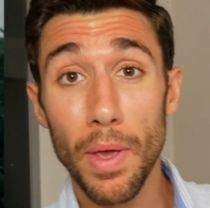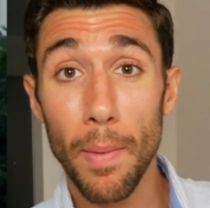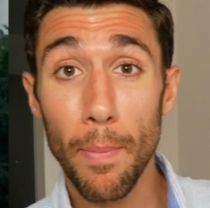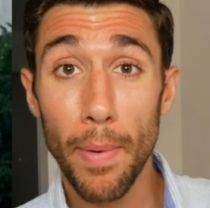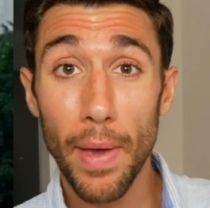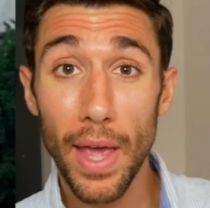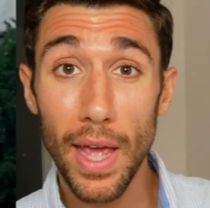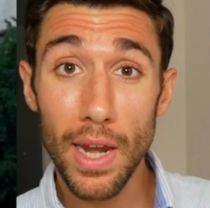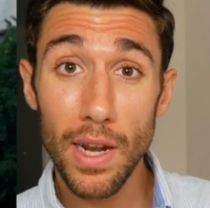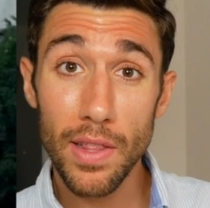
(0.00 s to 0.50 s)
get
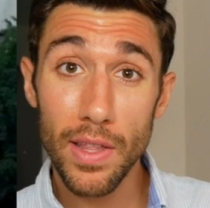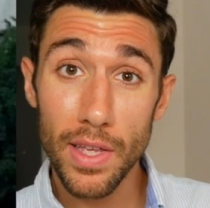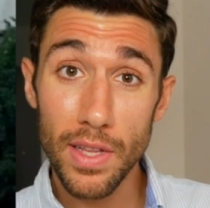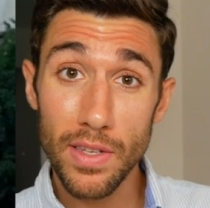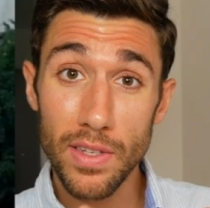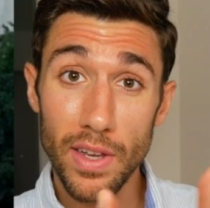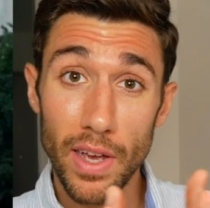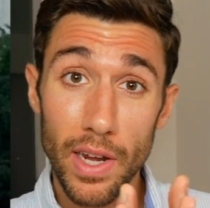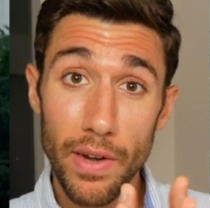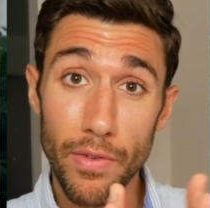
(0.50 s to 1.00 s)
pain on the
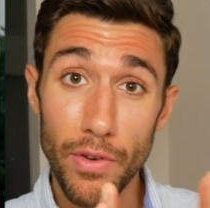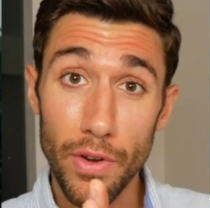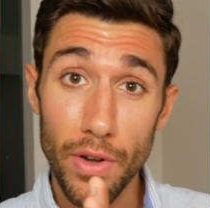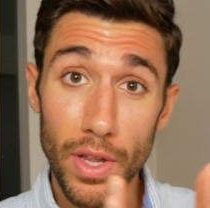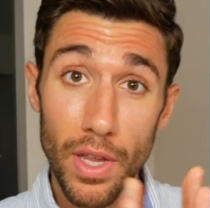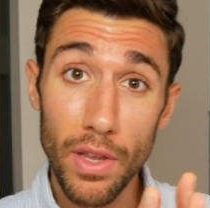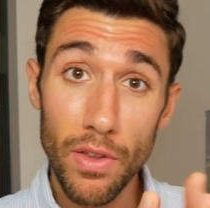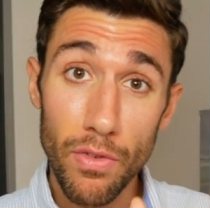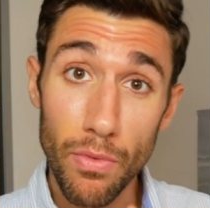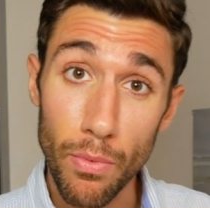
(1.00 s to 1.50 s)
inside of your
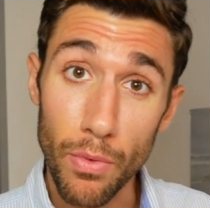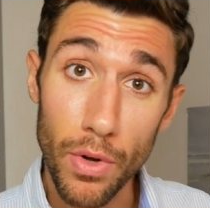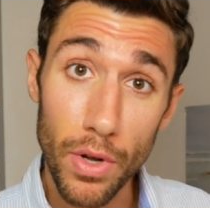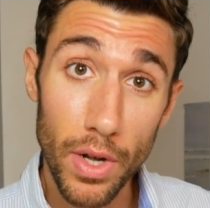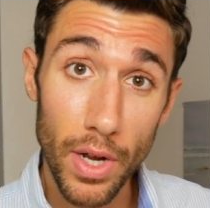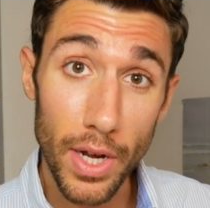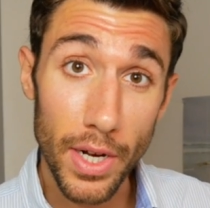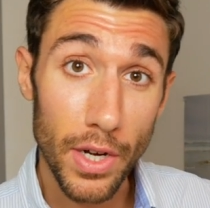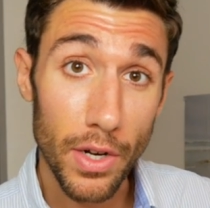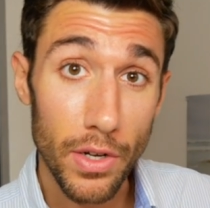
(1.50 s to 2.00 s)
knees from when you
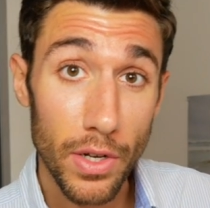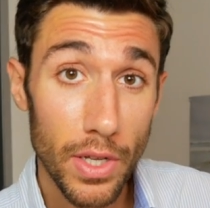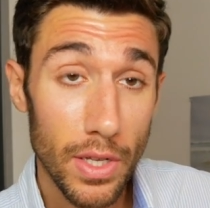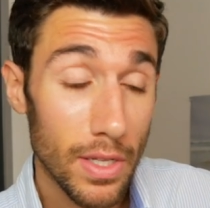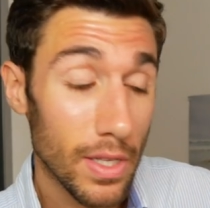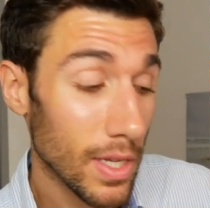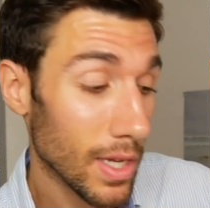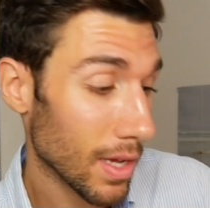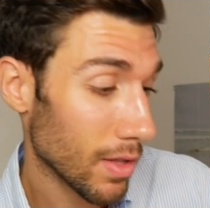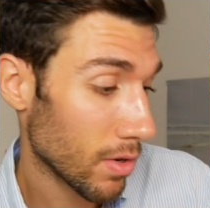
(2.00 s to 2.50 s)
knock your
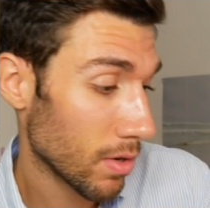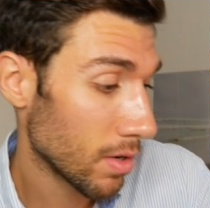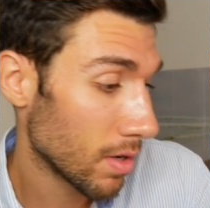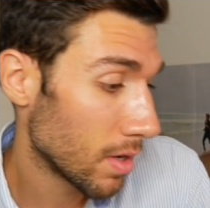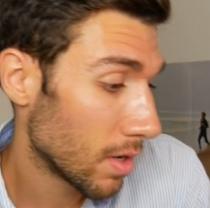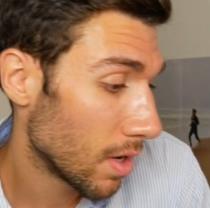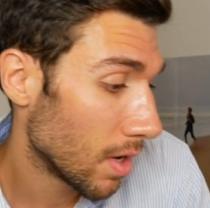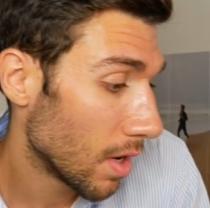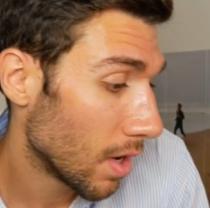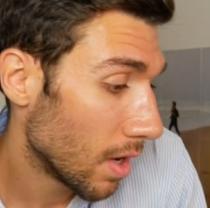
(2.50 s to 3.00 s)
knees together?
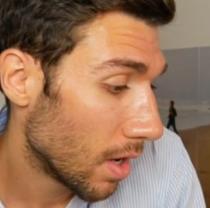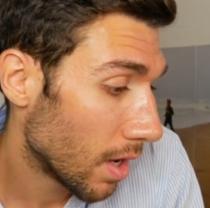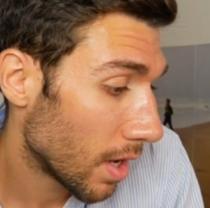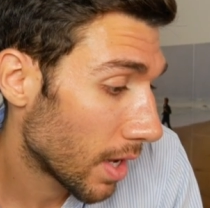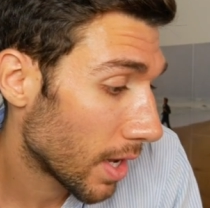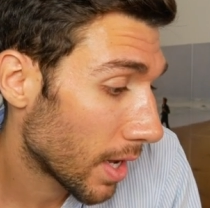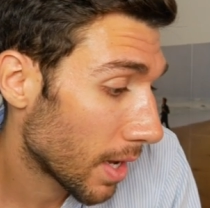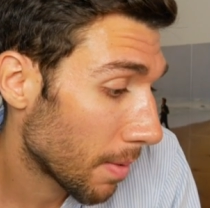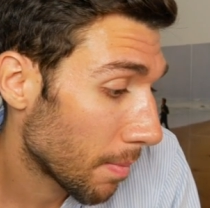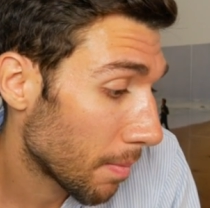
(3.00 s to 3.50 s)

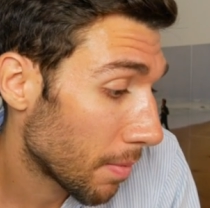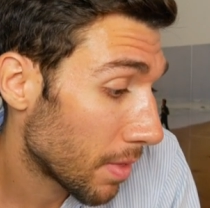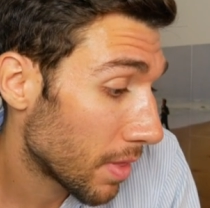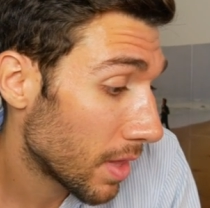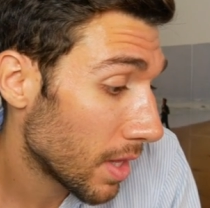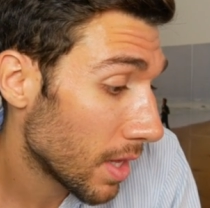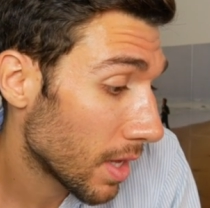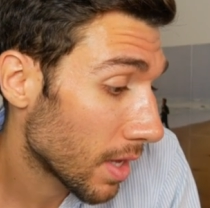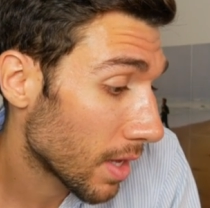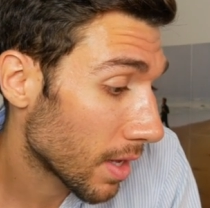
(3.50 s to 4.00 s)
Um,
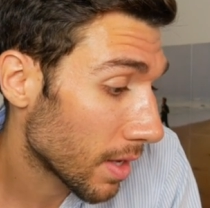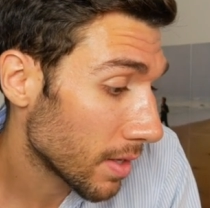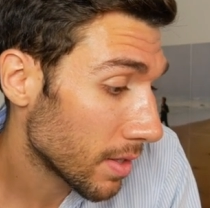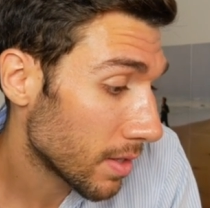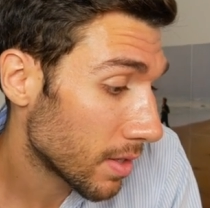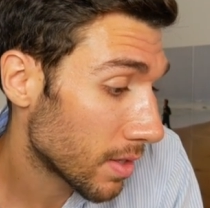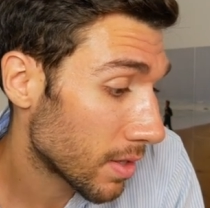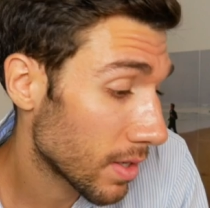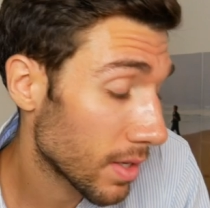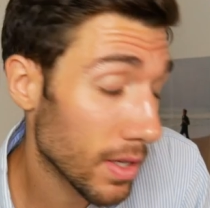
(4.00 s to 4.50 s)

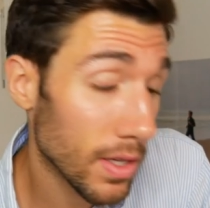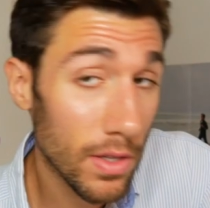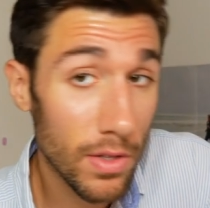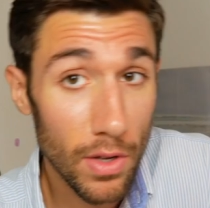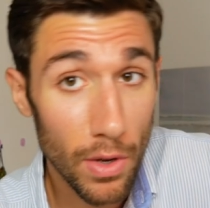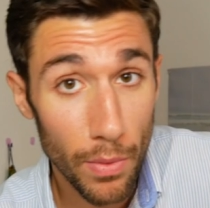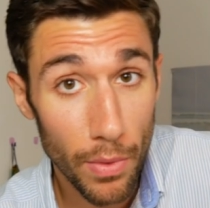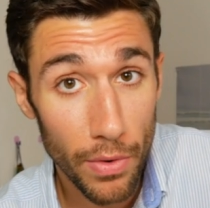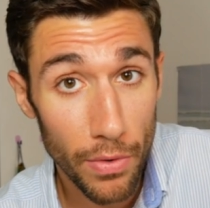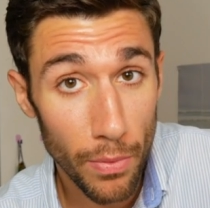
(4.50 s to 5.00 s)
this is
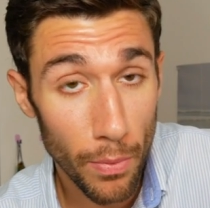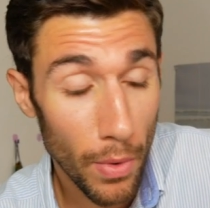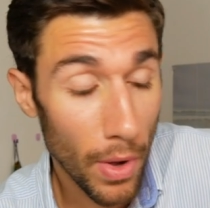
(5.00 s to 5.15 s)
a reason